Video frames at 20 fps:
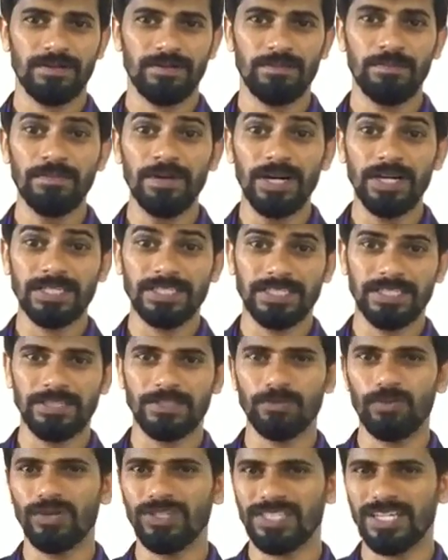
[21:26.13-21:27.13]
mercy
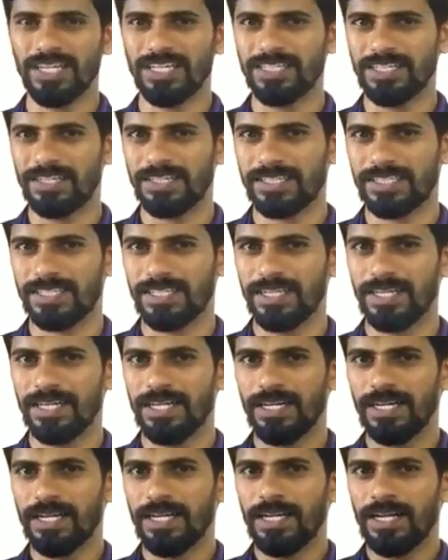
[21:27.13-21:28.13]
towards others.
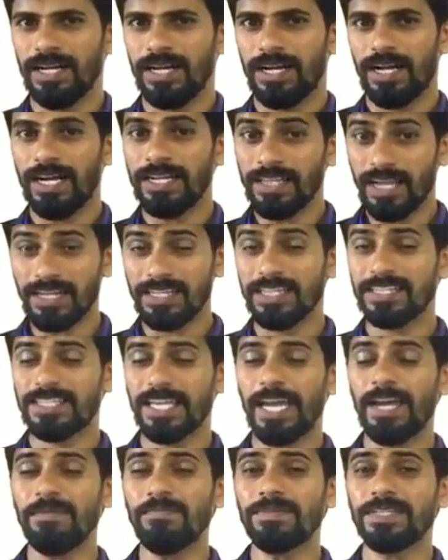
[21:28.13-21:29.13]
And at the
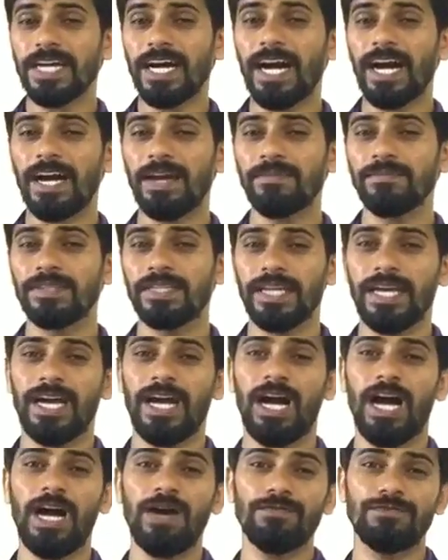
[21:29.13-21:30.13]
same time, they
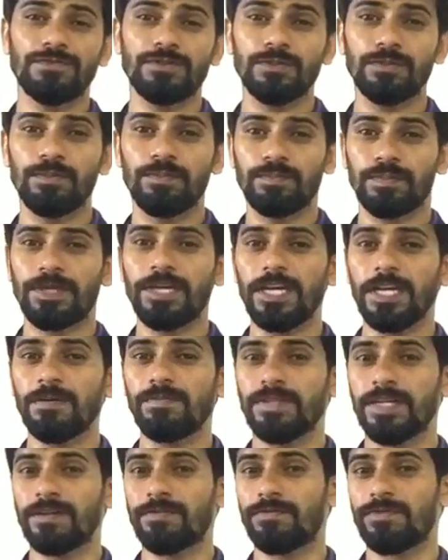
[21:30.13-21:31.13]
have to
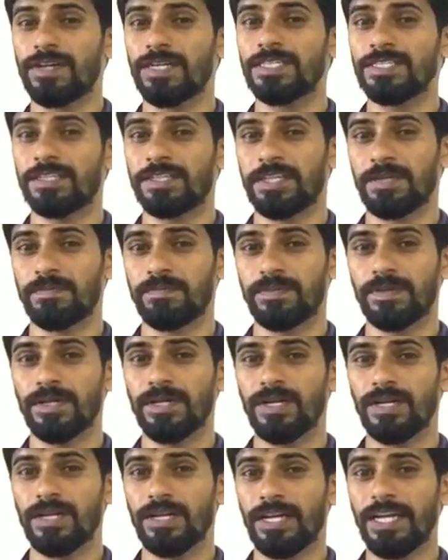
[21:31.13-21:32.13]
keep their friendship
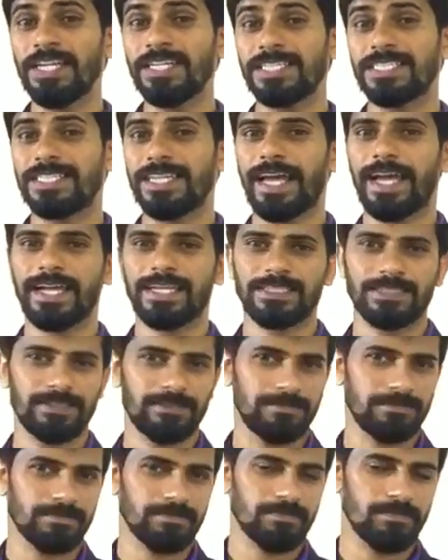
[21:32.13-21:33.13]

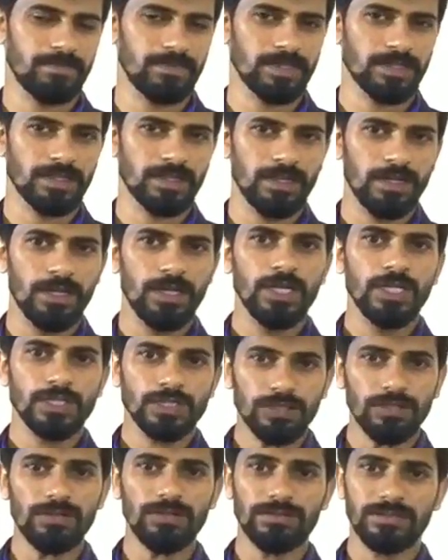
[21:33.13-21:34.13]
intact.
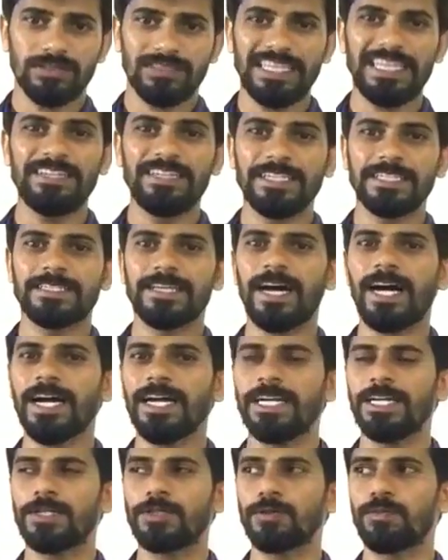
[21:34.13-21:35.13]
So they
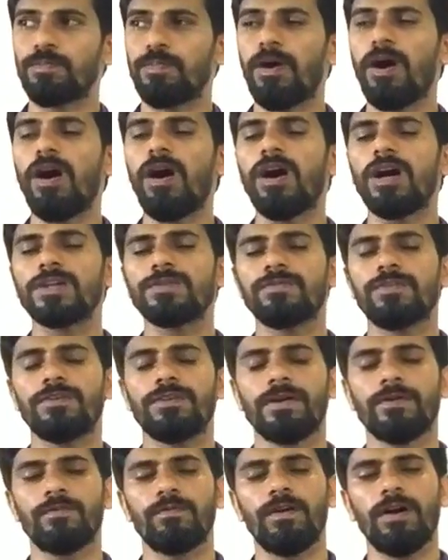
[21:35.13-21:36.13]
decided to part
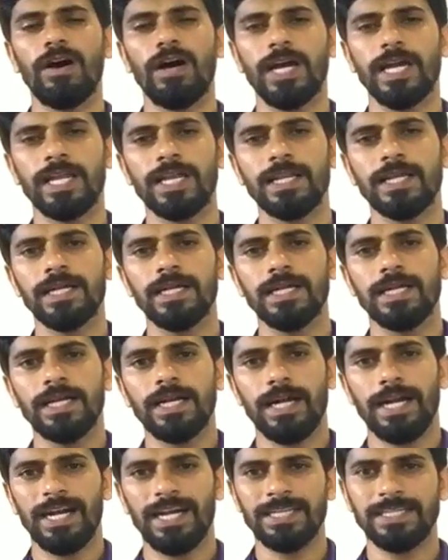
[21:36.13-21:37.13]
for a while,
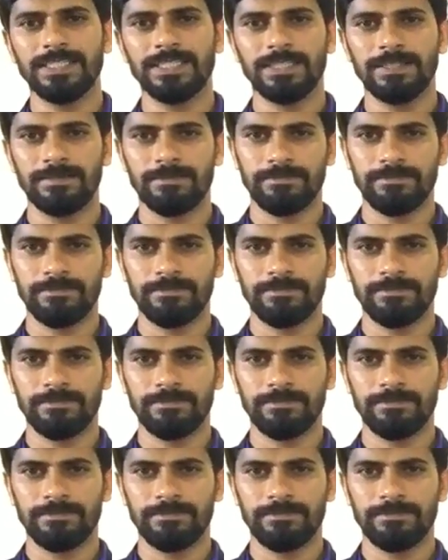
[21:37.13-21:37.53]
and